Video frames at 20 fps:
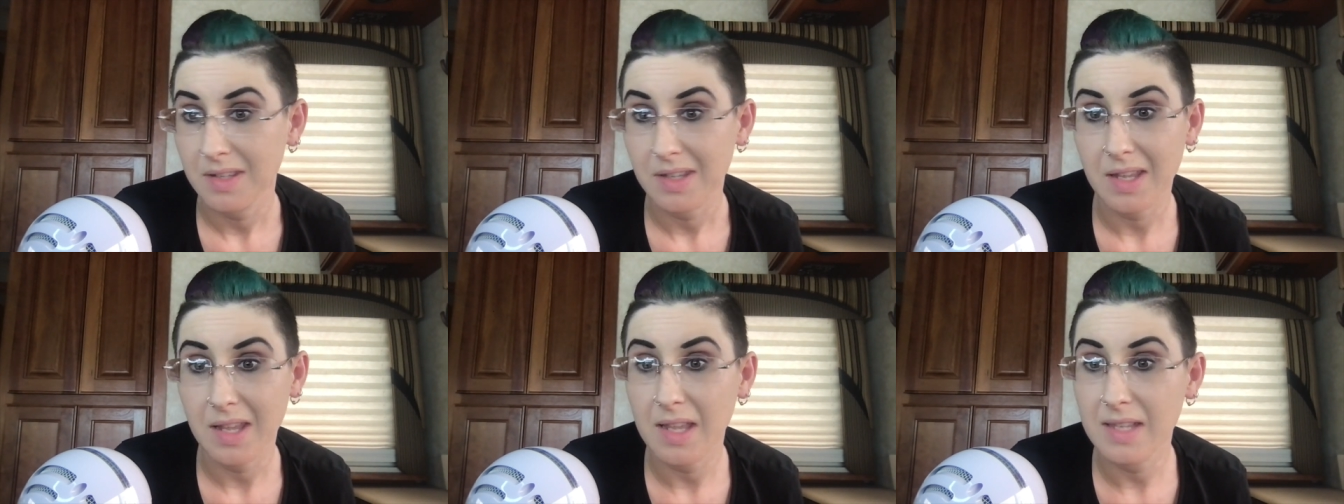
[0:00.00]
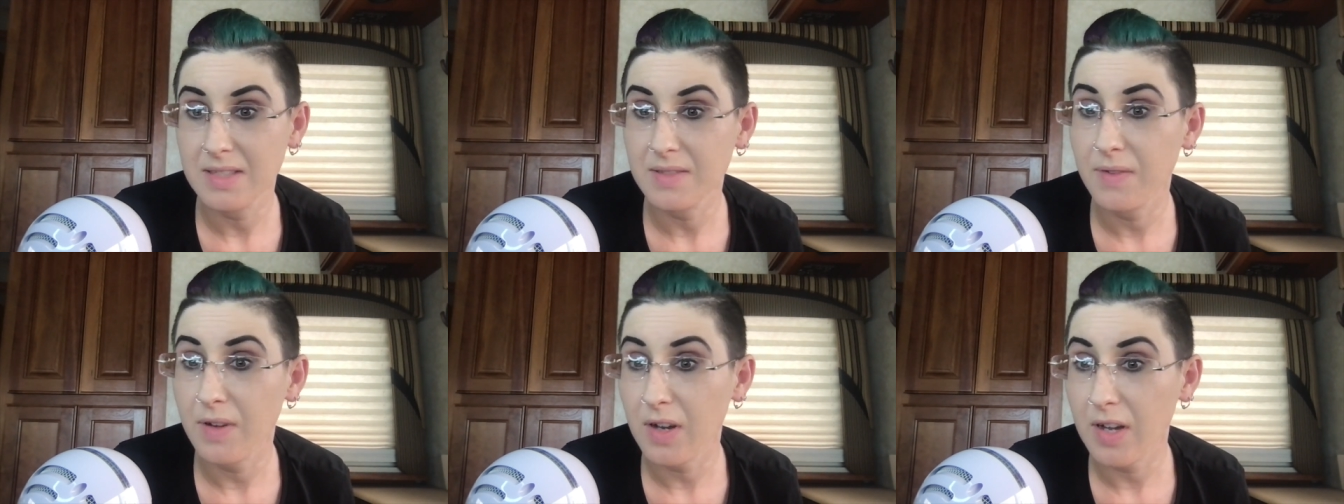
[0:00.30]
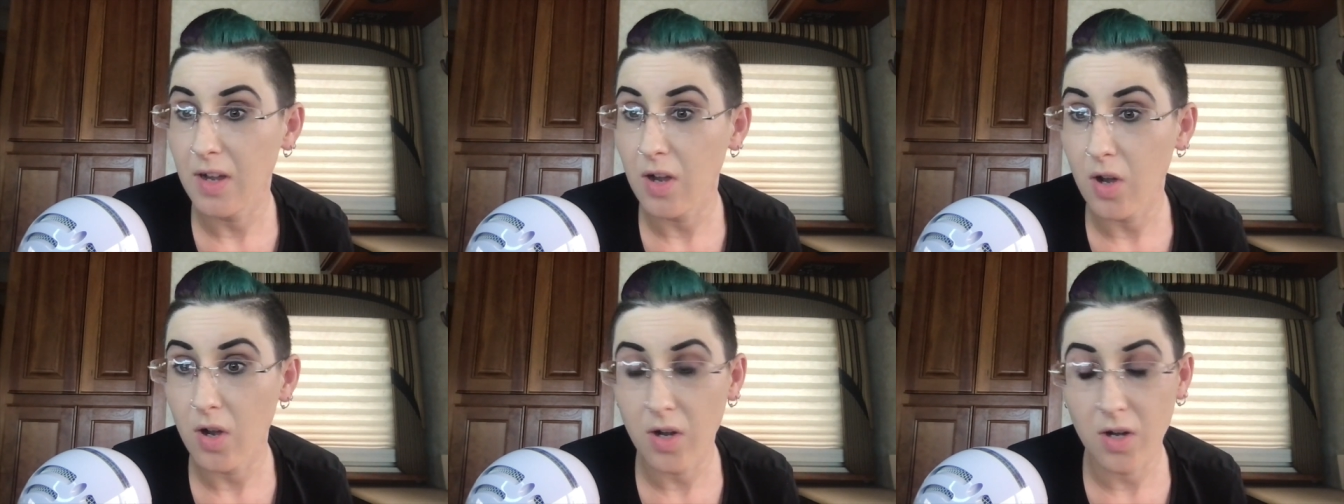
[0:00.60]
it's very
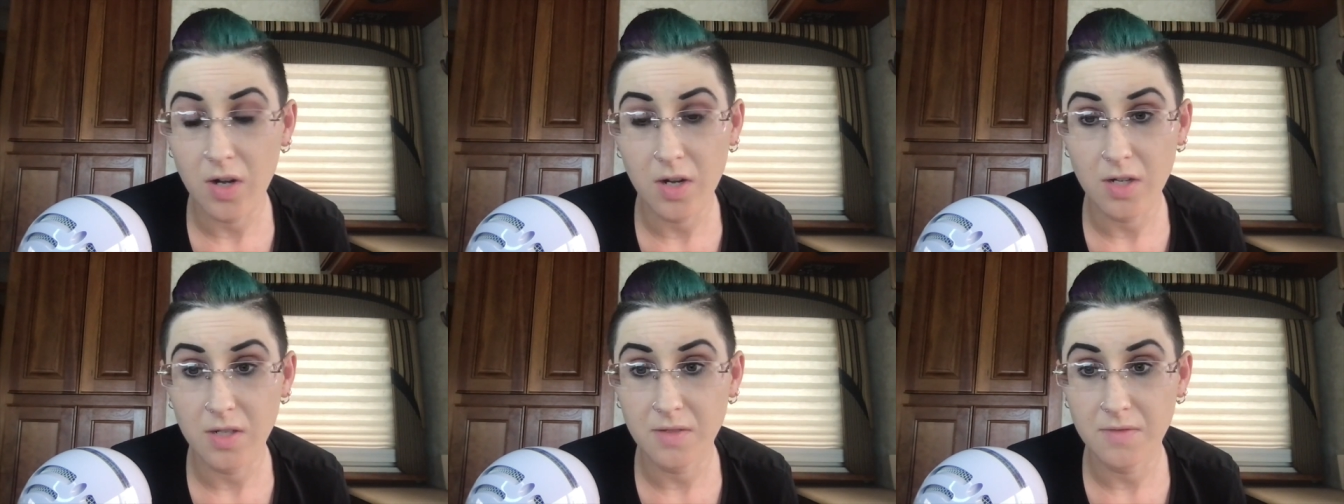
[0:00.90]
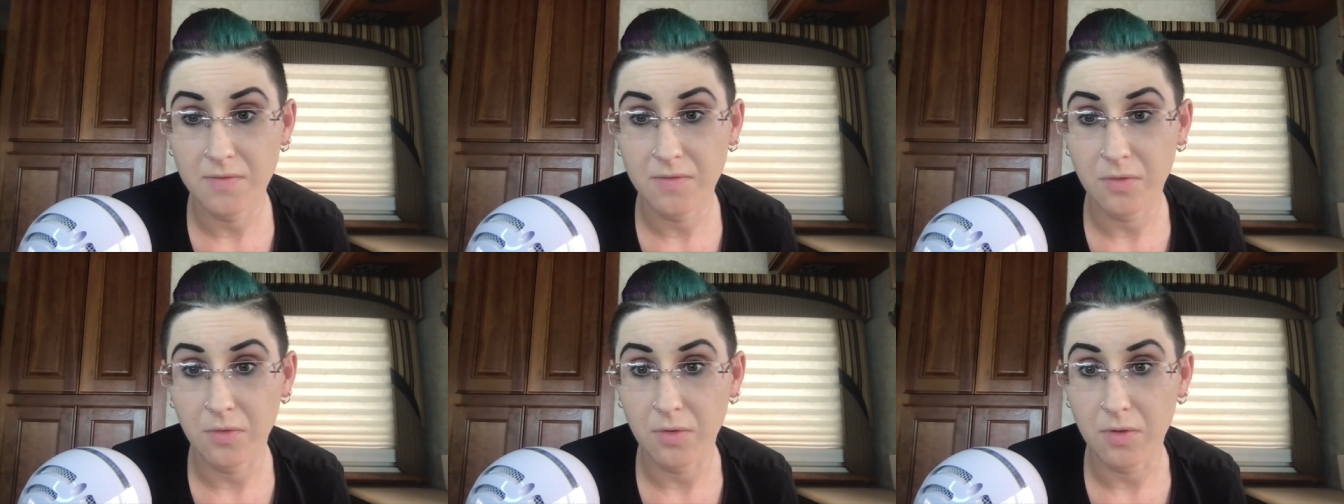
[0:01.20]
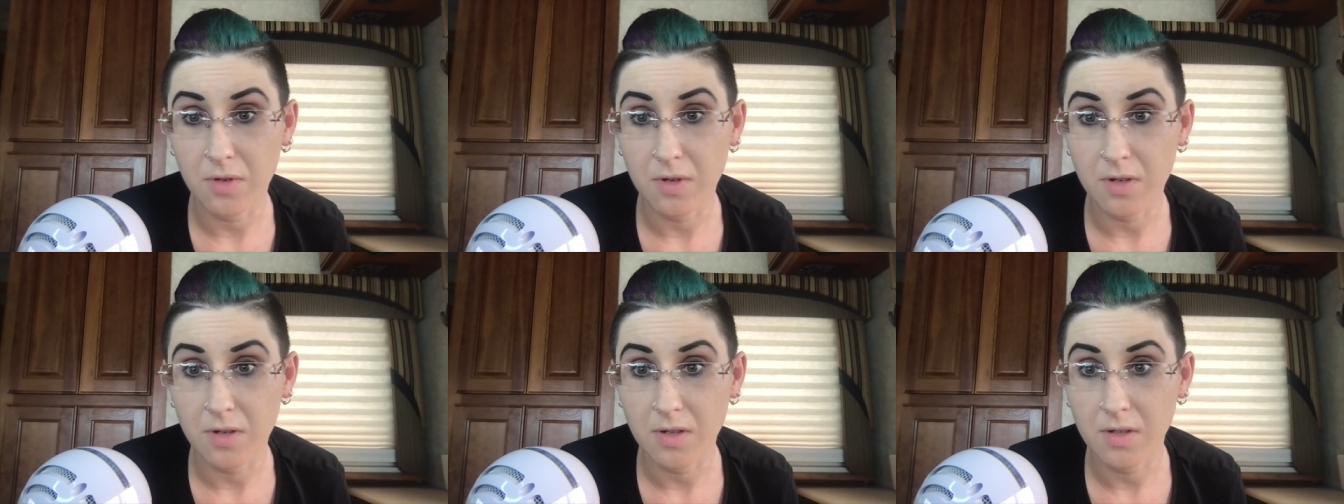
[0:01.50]
hard
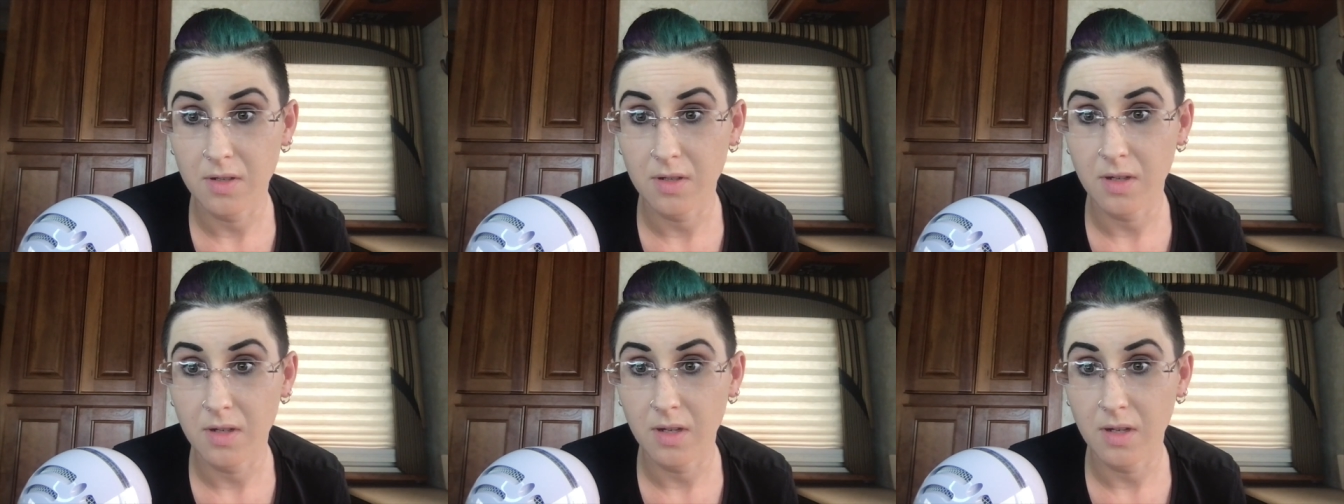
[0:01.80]
for